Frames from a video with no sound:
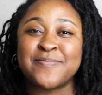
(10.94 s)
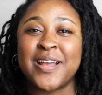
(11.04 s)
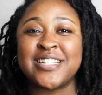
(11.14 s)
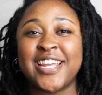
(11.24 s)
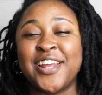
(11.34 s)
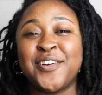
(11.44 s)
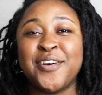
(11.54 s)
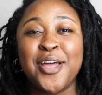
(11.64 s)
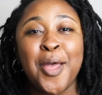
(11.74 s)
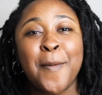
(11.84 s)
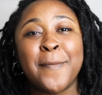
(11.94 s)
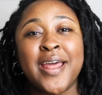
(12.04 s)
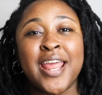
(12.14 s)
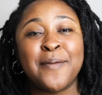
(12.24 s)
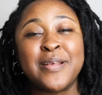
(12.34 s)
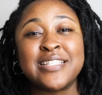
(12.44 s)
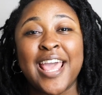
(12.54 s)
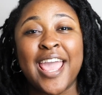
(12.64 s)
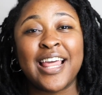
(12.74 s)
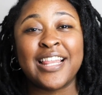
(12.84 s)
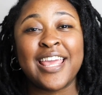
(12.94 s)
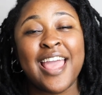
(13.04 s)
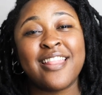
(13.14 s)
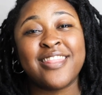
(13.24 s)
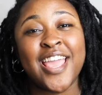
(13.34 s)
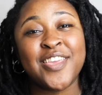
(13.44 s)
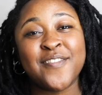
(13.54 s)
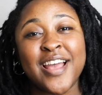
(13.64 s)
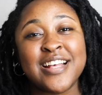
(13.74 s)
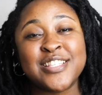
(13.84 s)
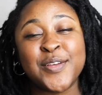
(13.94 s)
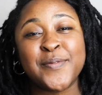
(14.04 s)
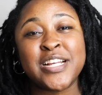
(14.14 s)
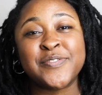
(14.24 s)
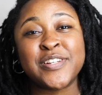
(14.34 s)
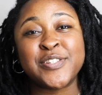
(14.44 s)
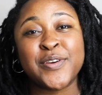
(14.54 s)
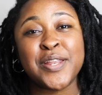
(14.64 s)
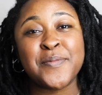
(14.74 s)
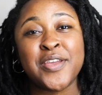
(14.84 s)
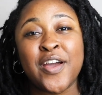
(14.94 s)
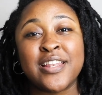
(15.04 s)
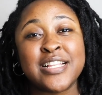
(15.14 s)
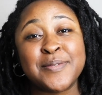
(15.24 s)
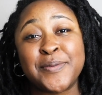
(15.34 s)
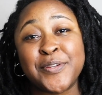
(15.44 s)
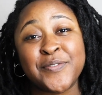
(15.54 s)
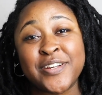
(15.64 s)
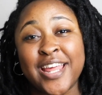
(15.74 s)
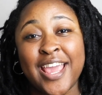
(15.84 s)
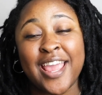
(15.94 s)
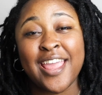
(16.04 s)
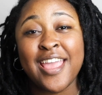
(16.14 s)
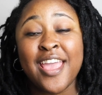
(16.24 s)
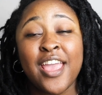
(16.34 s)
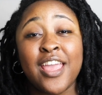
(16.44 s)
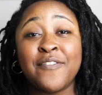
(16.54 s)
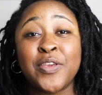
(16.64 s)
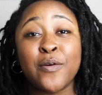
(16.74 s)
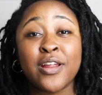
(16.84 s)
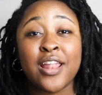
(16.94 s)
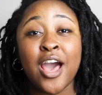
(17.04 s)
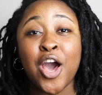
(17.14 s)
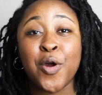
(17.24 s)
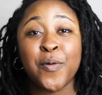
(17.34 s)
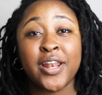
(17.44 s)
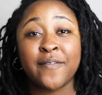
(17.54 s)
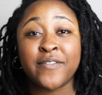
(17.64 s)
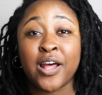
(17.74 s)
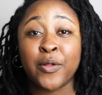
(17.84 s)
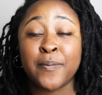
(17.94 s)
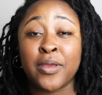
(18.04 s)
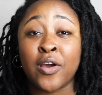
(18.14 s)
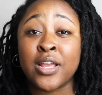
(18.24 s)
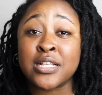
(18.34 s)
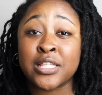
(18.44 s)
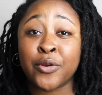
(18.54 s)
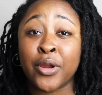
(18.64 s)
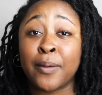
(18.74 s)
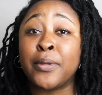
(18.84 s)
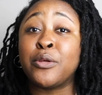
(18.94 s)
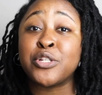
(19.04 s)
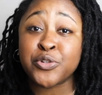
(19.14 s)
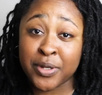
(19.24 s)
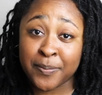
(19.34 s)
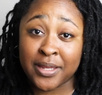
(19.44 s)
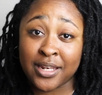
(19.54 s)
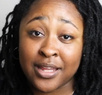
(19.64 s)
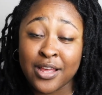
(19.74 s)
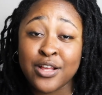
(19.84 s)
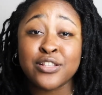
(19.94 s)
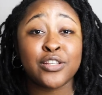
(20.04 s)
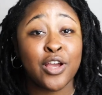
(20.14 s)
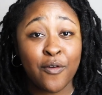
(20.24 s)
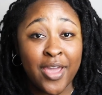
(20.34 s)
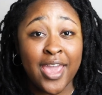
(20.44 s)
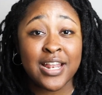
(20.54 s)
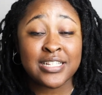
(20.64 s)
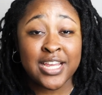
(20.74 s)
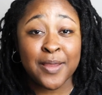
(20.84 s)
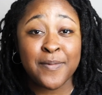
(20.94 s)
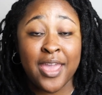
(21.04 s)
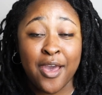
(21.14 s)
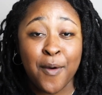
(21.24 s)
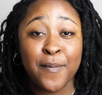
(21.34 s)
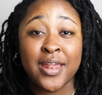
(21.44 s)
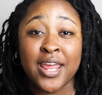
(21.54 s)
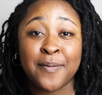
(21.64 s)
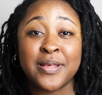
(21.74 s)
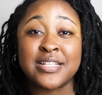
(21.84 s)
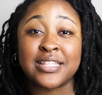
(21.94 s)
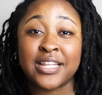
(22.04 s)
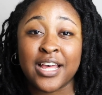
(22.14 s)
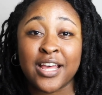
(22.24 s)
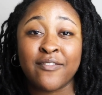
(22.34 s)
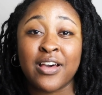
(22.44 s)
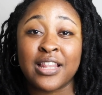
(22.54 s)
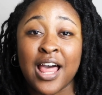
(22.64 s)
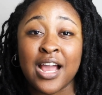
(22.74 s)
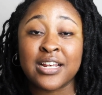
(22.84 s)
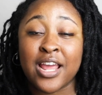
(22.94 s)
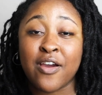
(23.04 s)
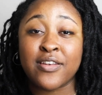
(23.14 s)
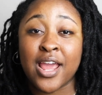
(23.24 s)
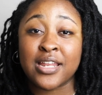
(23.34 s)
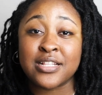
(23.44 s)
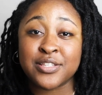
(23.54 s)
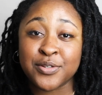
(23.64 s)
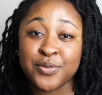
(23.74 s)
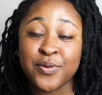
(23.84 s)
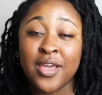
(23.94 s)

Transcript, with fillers: my channel. My name is Halie and thank you guys so much for joining me on this beautiful day. If you are not already following me on Instagram, you tripping. So go ahead and check me out. My name is Love Locdown 92.